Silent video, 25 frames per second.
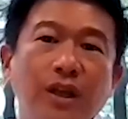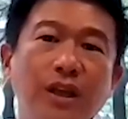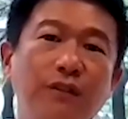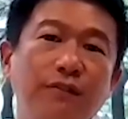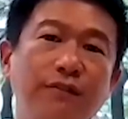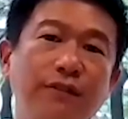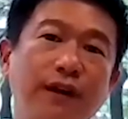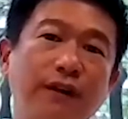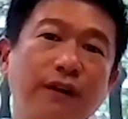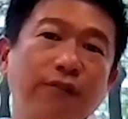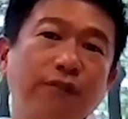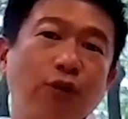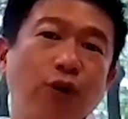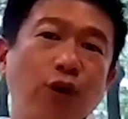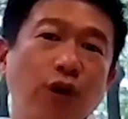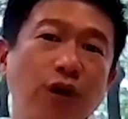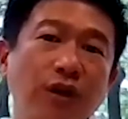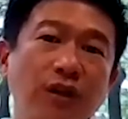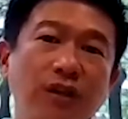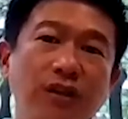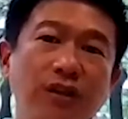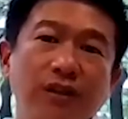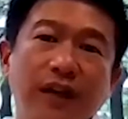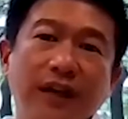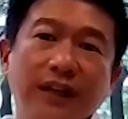You've got
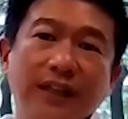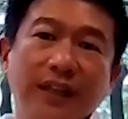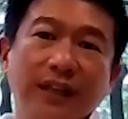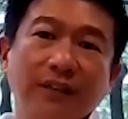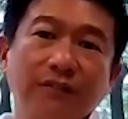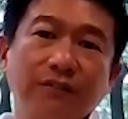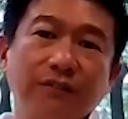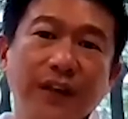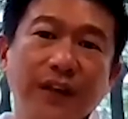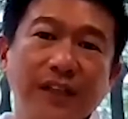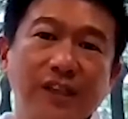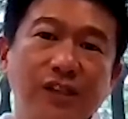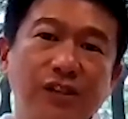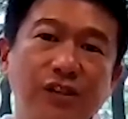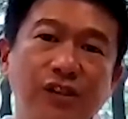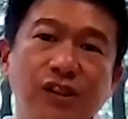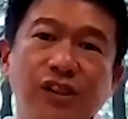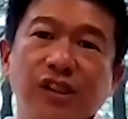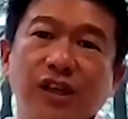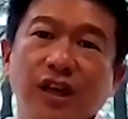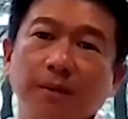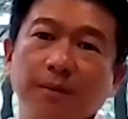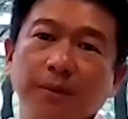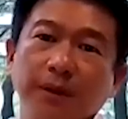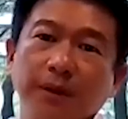foreign direct investors
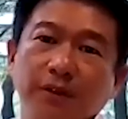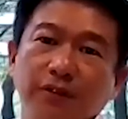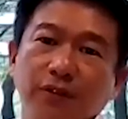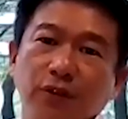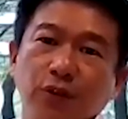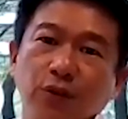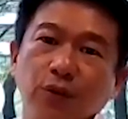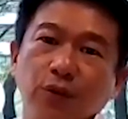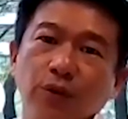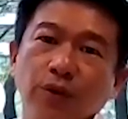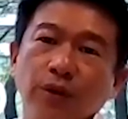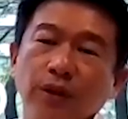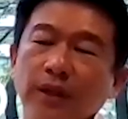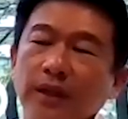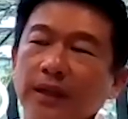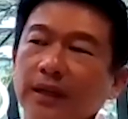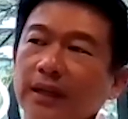coming through.